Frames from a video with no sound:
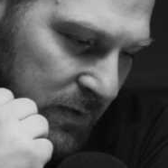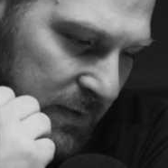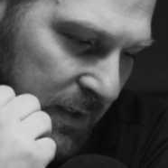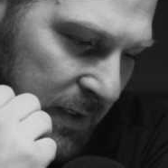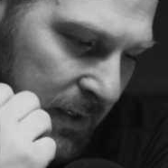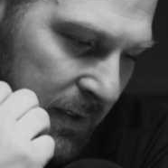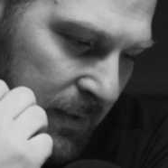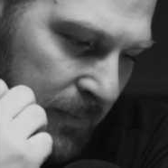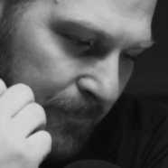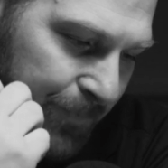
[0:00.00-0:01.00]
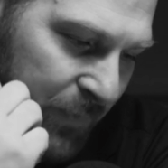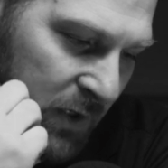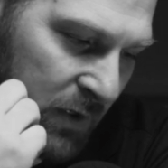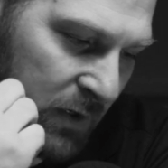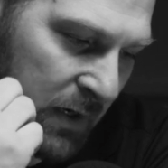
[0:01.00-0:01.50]
you said,
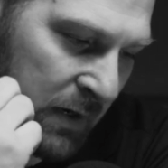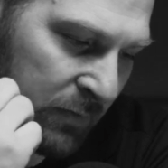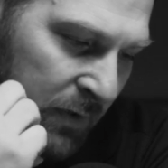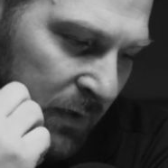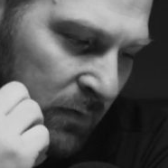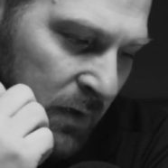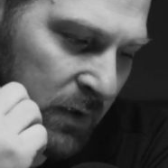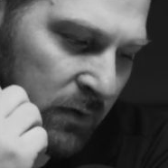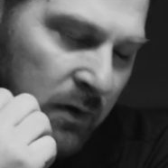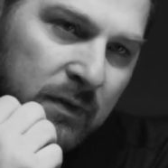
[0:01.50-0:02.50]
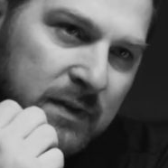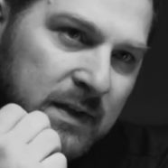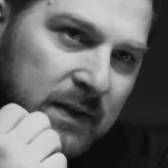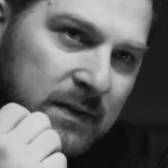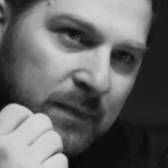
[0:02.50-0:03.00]
I really want to grow this
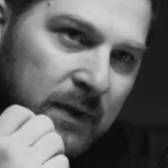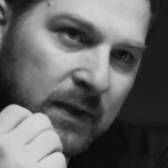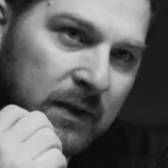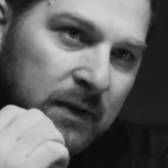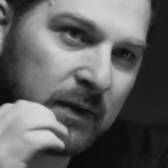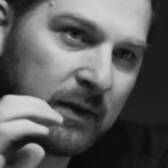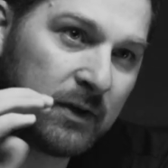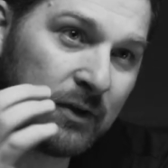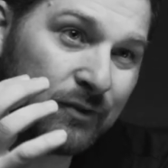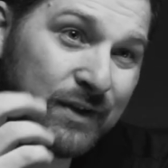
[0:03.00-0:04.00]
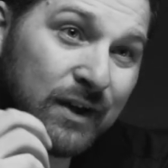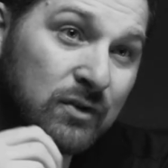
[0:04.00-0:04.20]
thing to be, 10 or